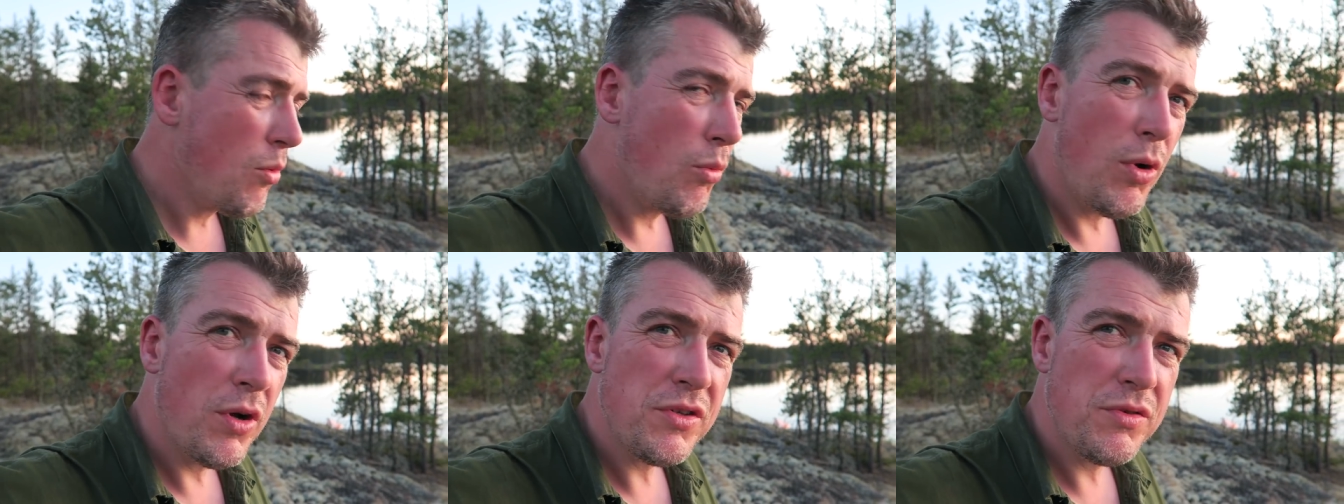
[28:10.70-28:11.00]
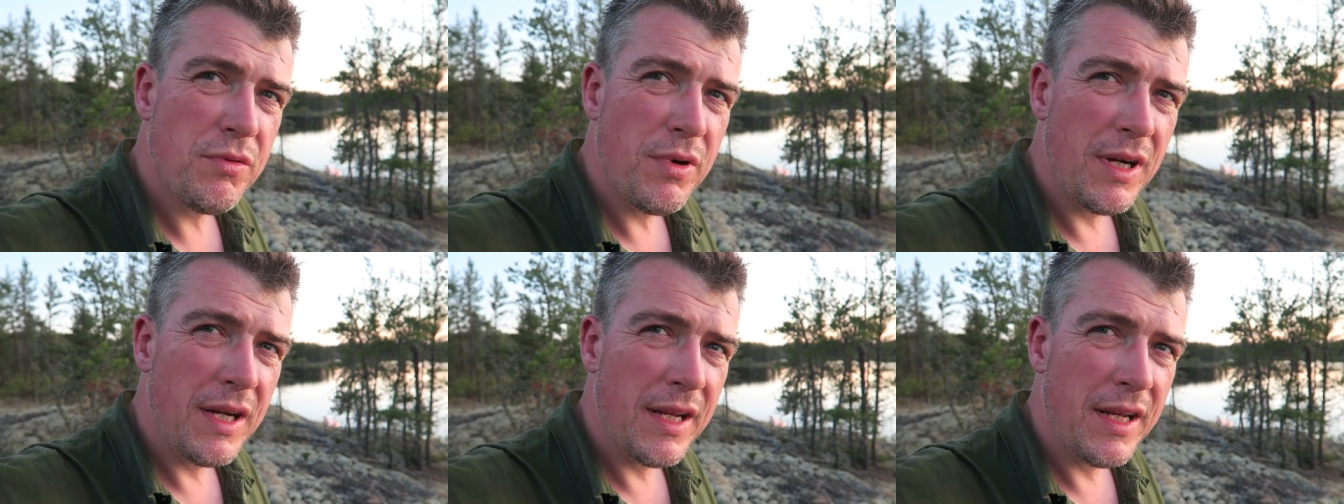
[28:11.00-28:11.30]

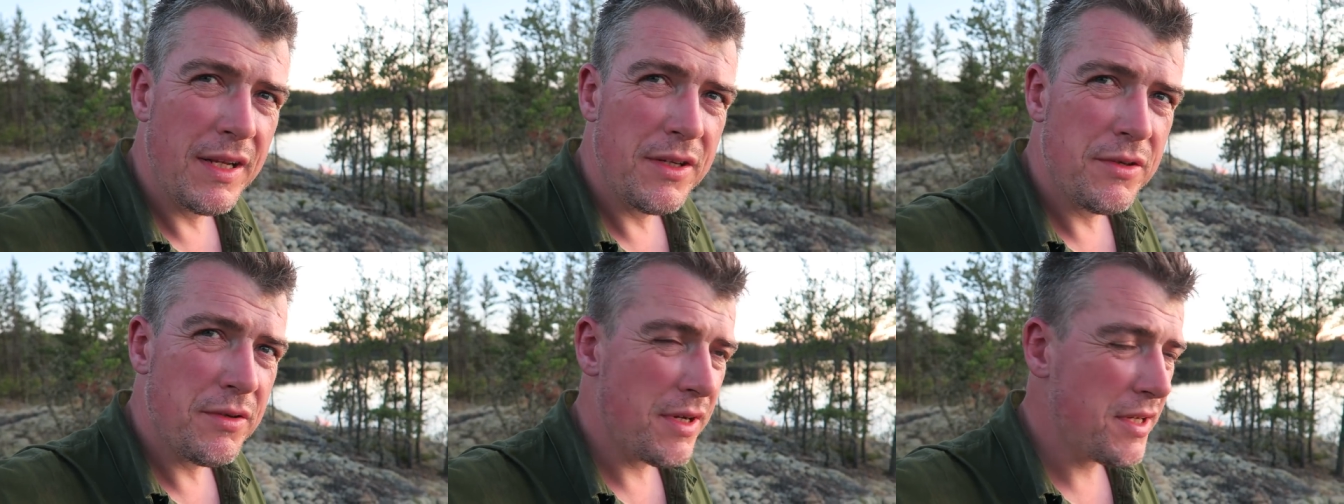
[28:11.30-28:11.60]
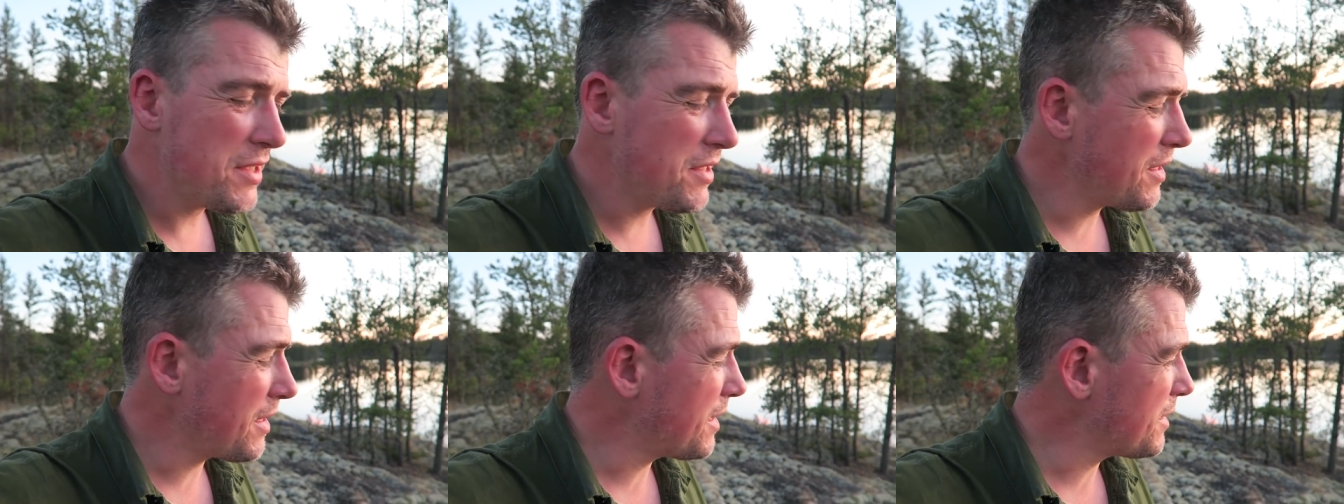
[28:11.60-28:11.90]
What's really
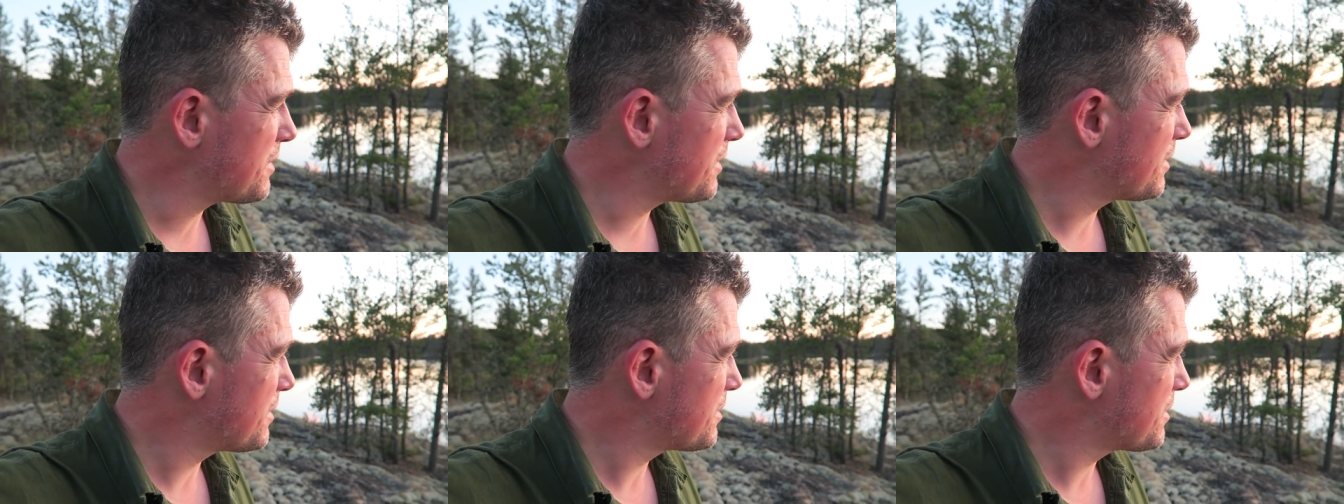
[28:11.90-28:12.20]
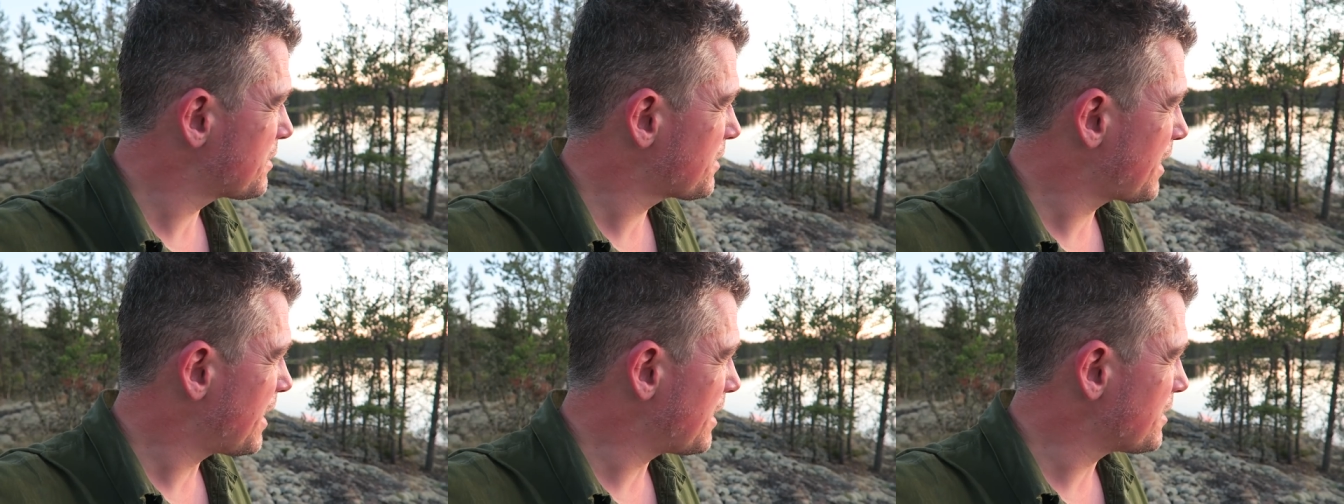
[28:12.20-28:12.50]
interesting, actually, this
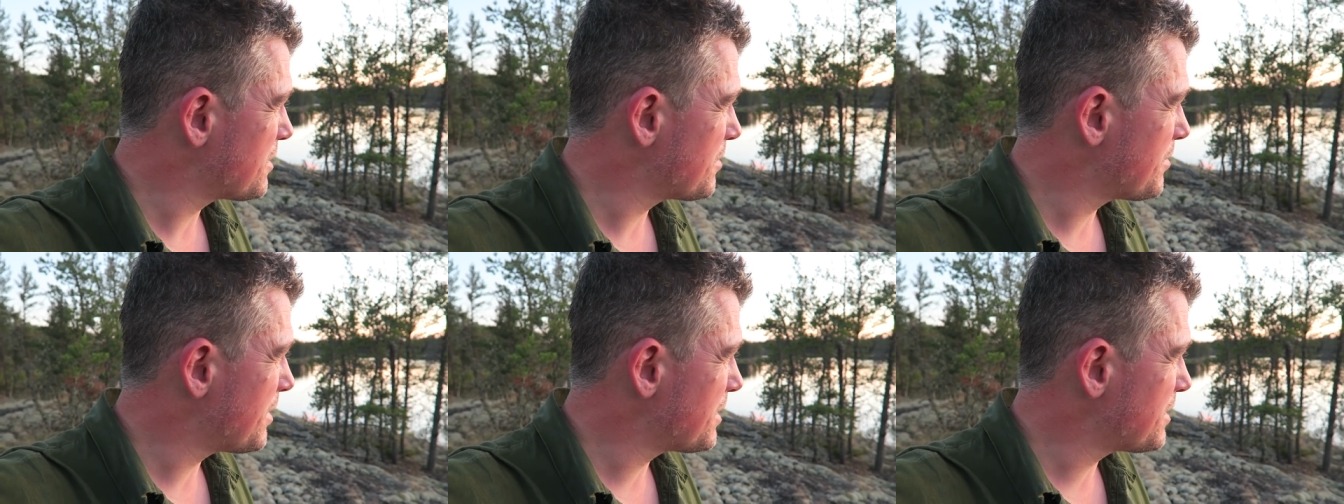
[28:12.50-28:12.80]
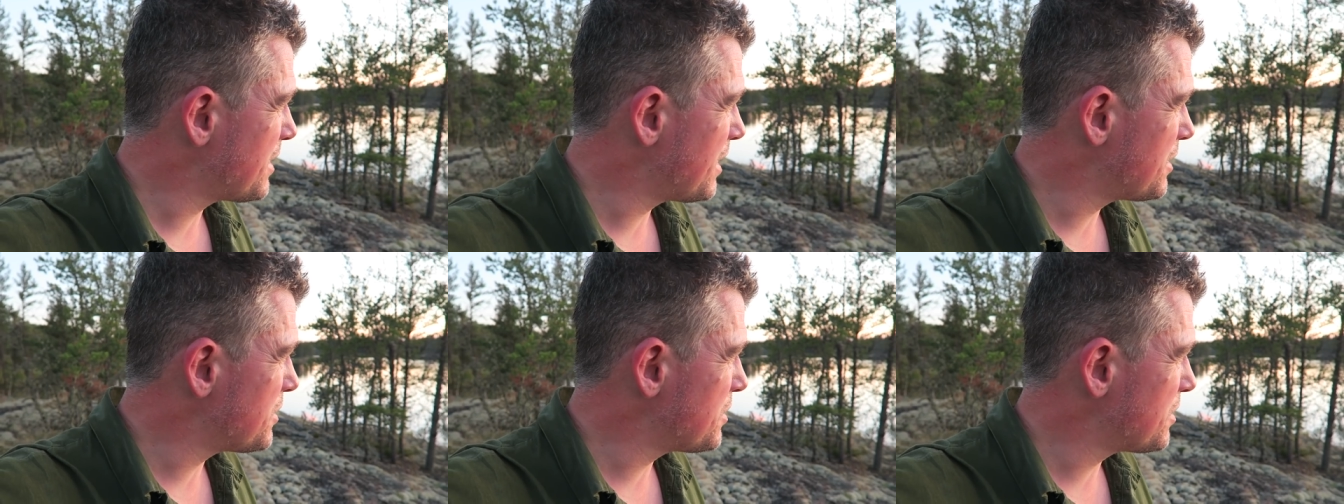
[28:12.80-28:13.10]
is catching my
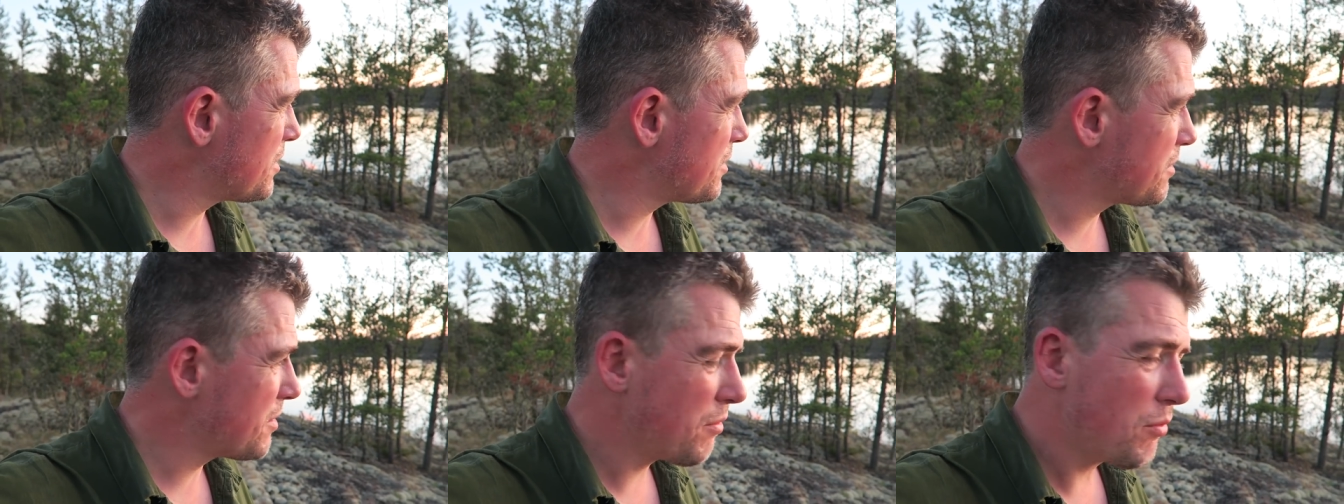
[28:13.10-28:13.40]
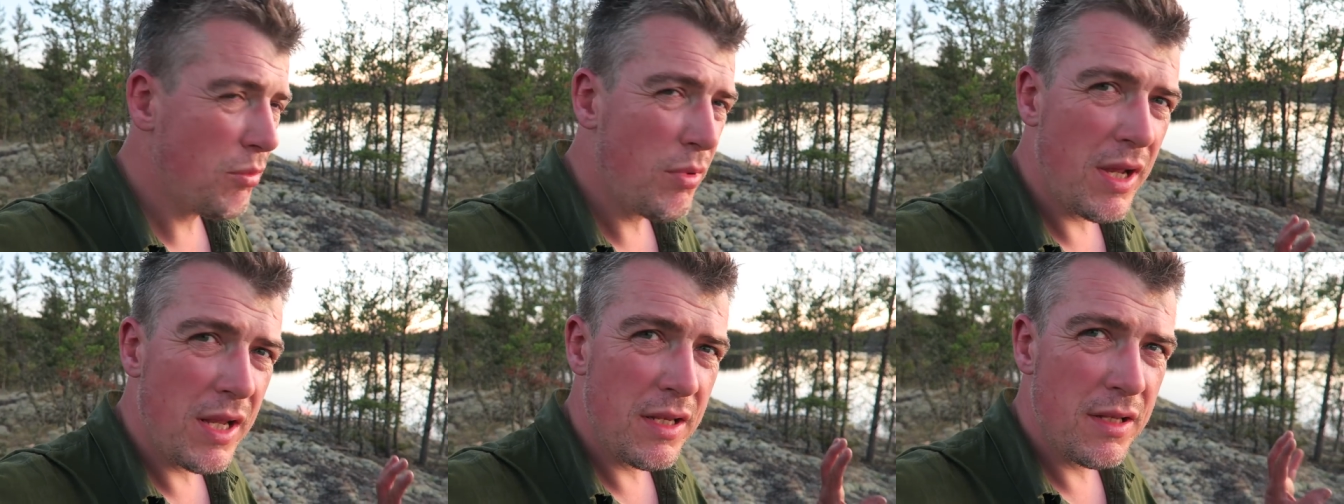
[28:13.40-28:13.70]
attention, is the
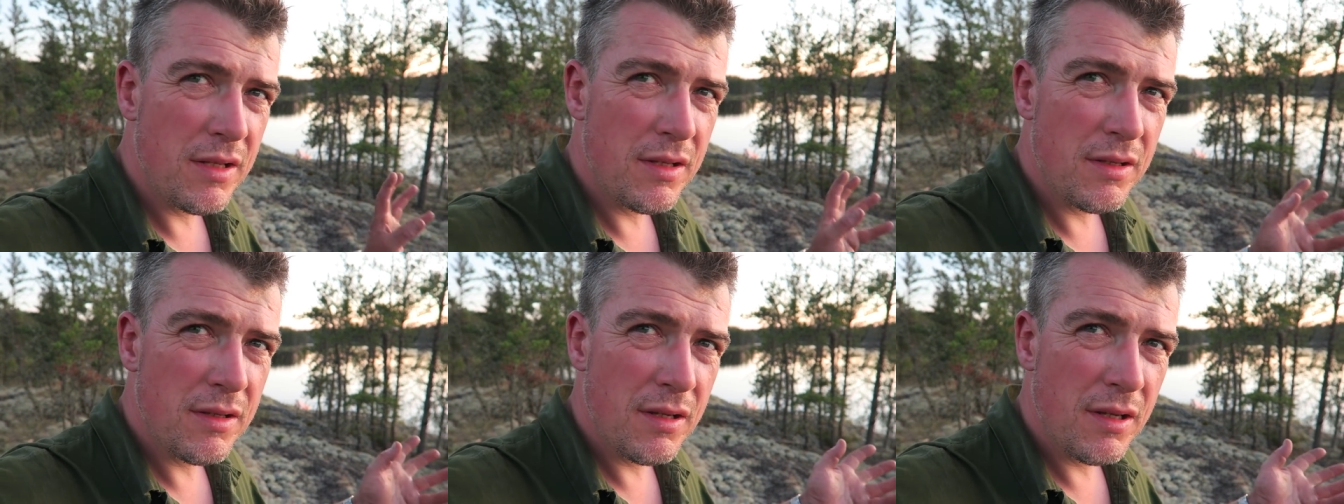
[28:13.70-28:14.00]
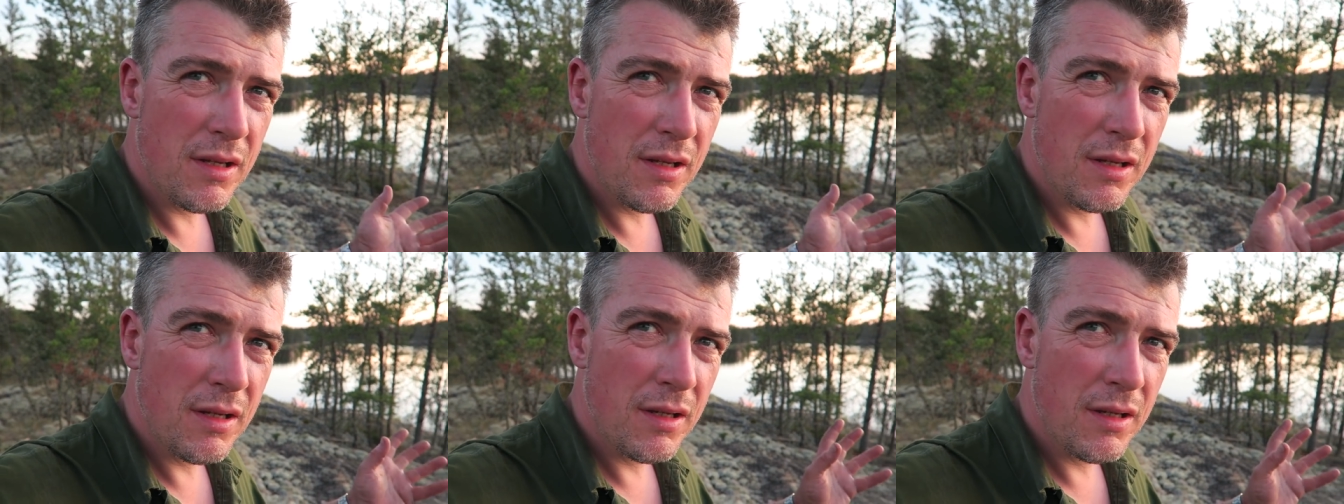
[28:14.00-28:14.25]
wind.